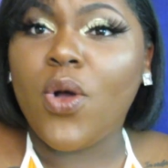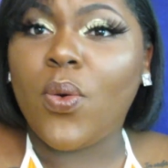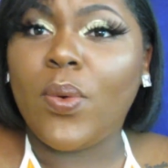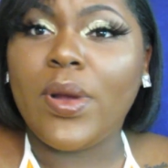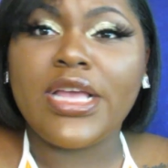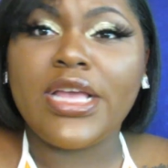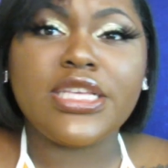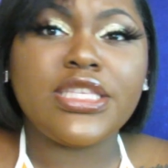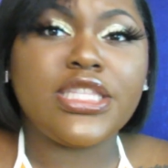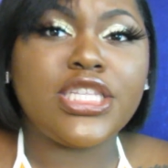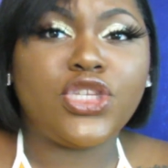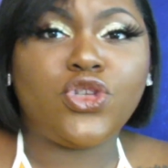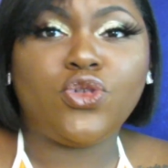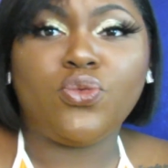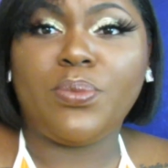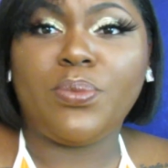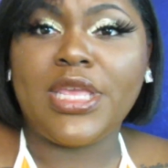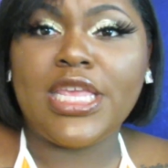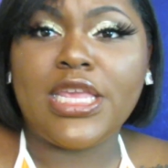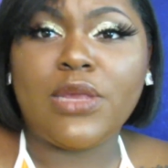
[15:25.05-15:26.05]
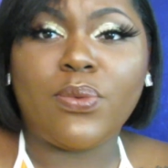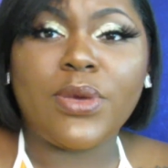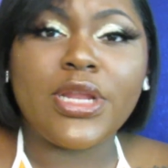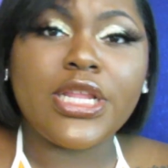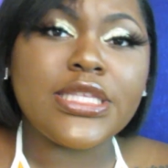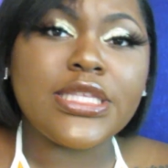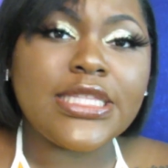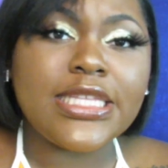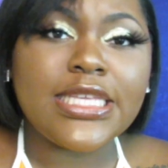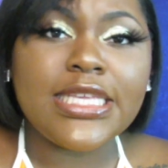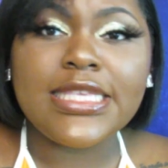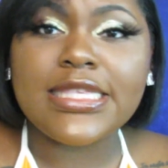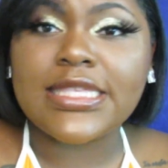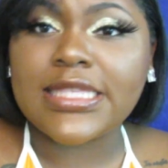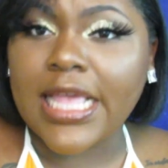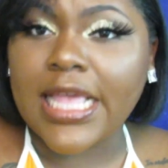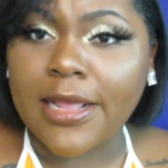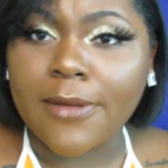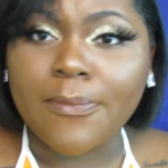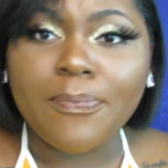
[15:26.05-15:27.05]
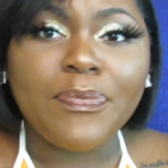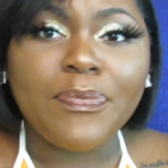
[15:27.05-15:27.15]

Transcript: What else did you mean? What else did he say?